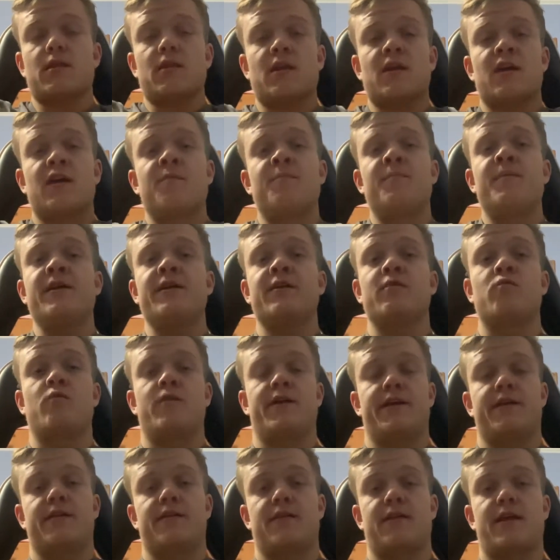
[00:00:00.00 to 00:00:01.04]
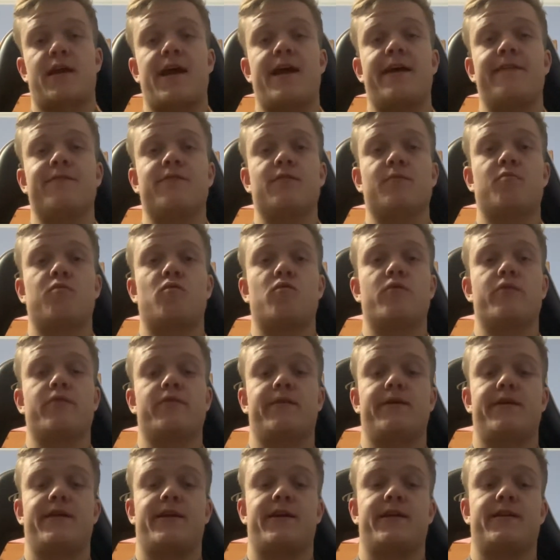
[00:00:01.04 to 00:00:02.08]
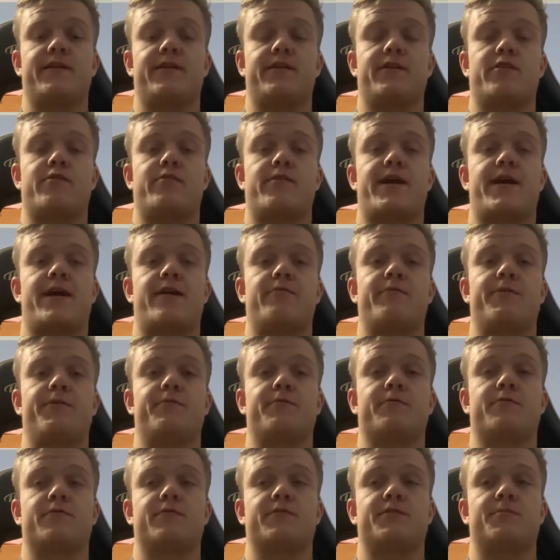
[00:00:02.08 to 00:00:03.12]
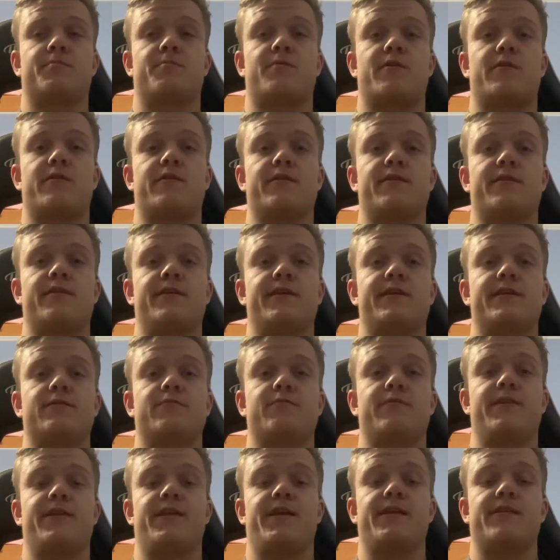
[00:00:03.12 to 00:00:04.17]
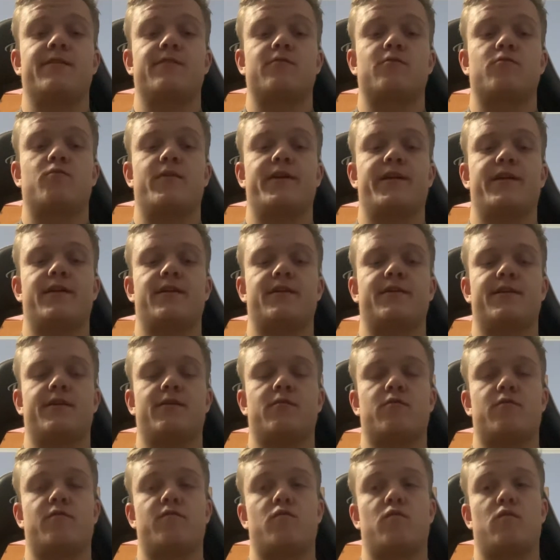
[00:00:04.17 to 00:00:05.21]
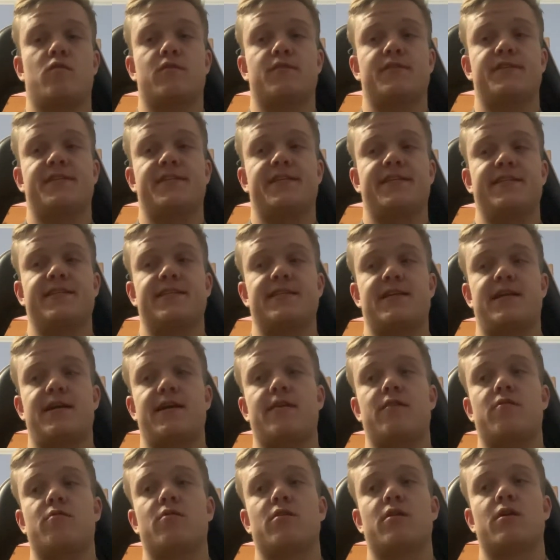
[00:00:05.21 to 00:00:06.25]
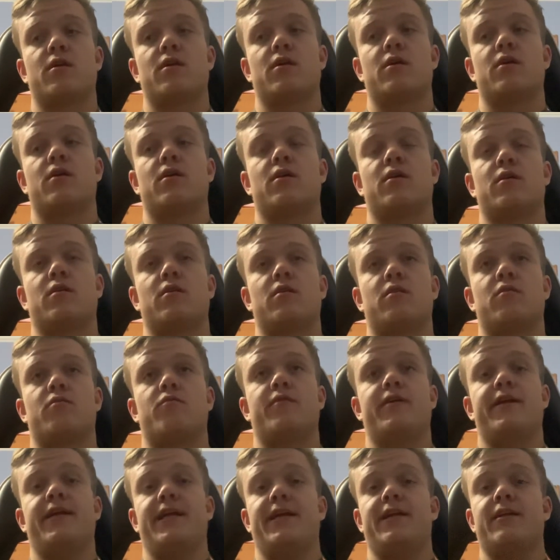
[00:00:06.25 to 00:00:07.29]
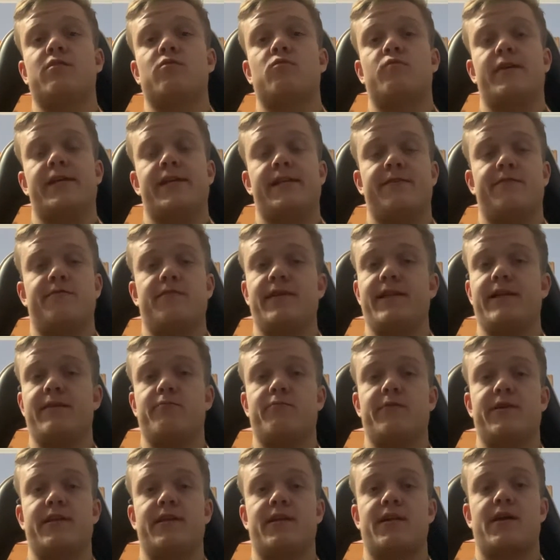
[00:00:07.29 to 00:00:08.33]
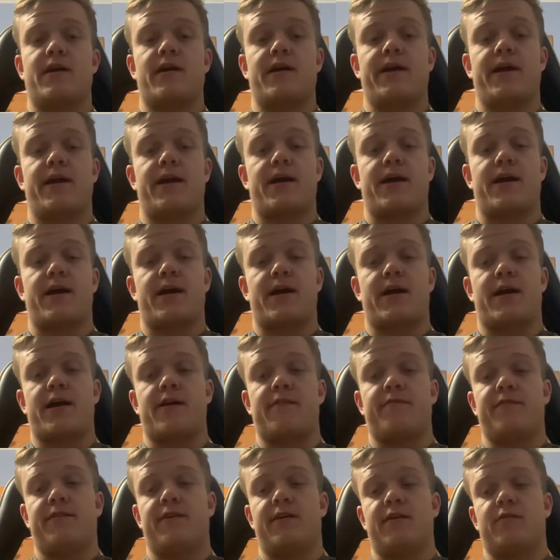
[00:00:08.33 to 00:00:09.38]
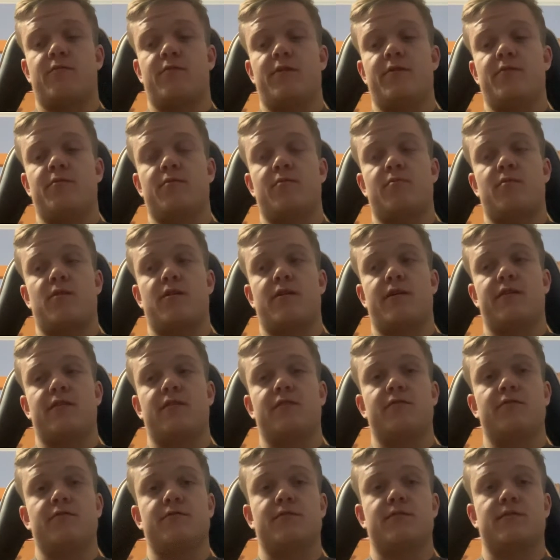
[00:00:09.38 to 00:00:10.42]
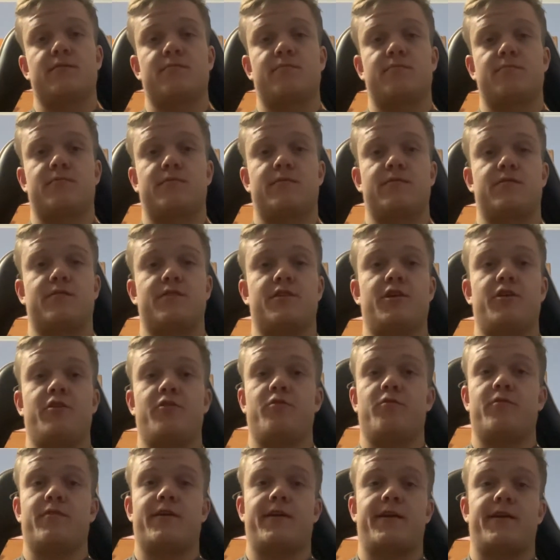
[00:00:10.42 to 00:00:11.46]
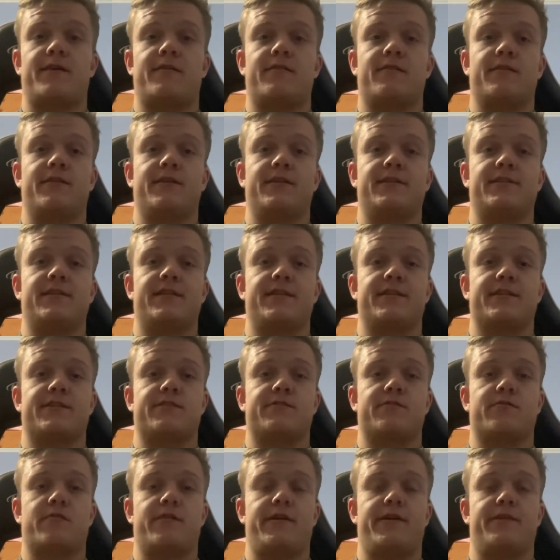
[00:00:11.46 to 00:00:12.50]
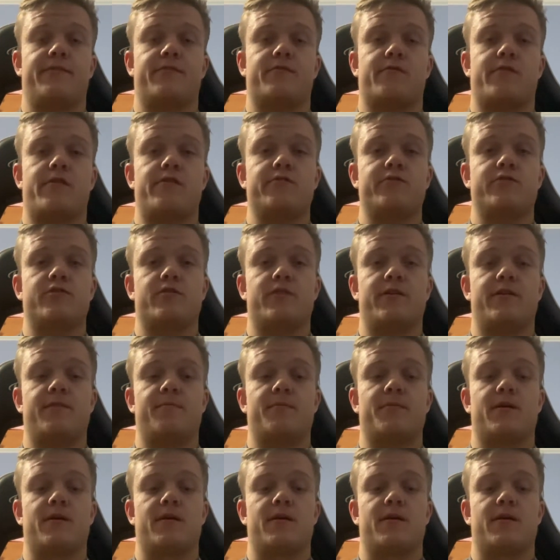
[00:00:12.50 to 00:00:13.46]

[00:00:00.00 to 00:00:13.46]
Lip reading: A big win. After Portland, I didn't know how we would respond to this. We needed a win. I think we're 4-6 now. We needed a win. If we didn't win tonight, I feel like we would probably lose 2 out of these next 3 in the road trip.